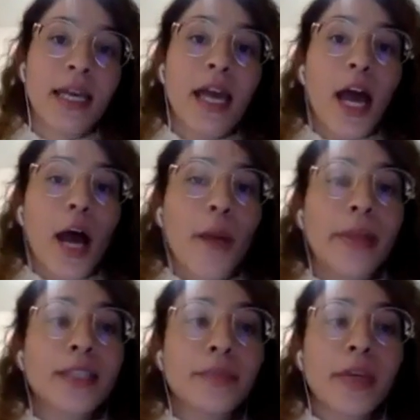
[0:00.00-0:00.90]

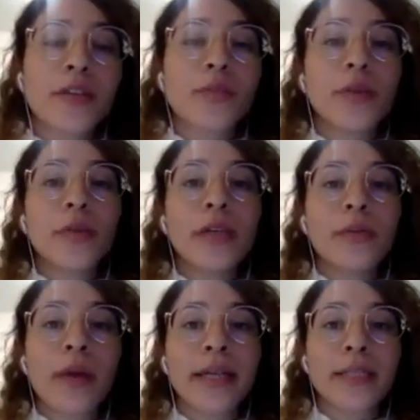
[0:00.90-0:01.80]
It's because when we
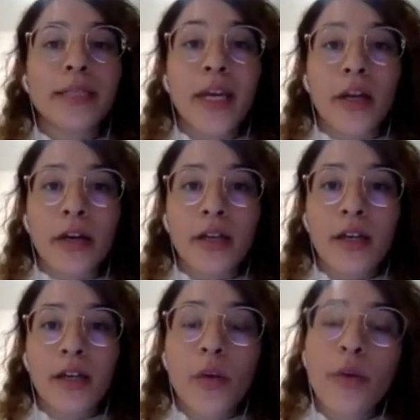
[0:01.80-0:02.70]
write bigger,
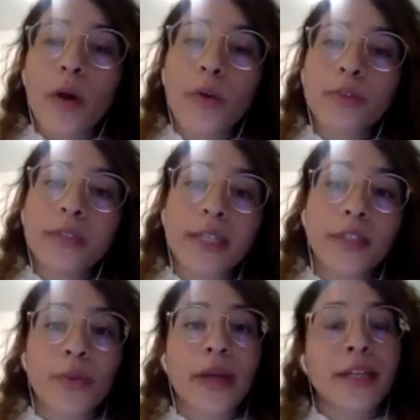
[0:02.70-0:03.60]
we also tend
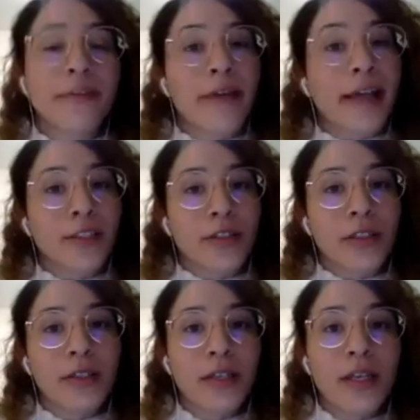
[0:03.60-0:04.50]
to write faster.
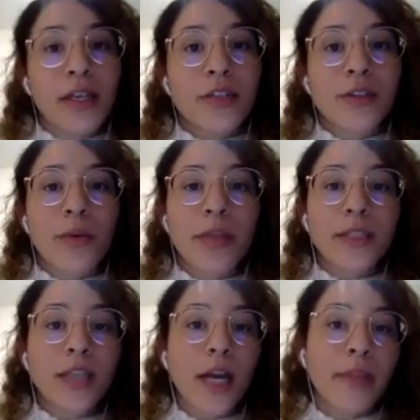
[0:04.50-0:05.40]
So the
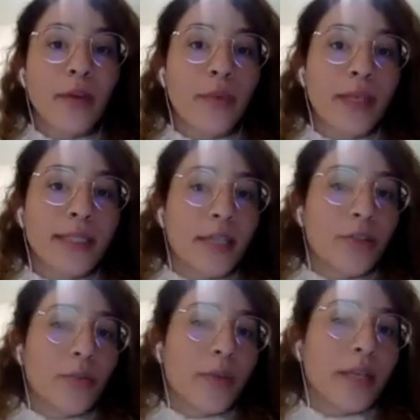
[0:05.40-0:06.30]
time that we take
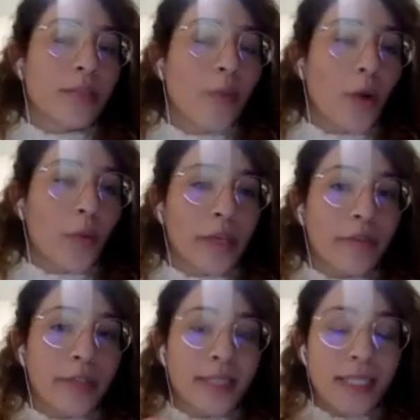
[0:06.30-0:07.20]
to write a small word
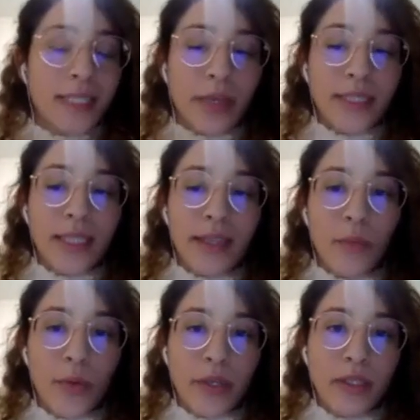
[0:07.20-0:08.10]
versus writing
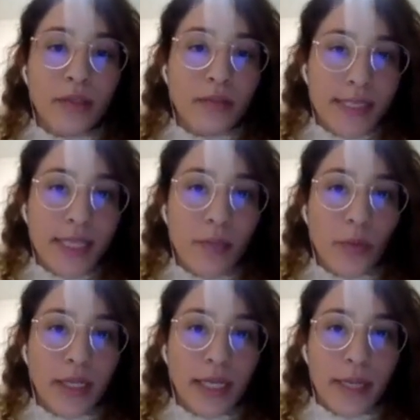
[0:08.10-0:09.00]
the same
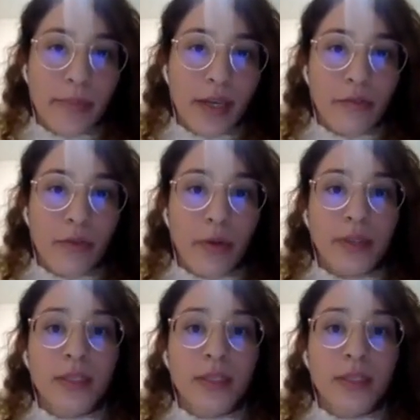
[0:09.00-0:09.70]
word in a bigger font,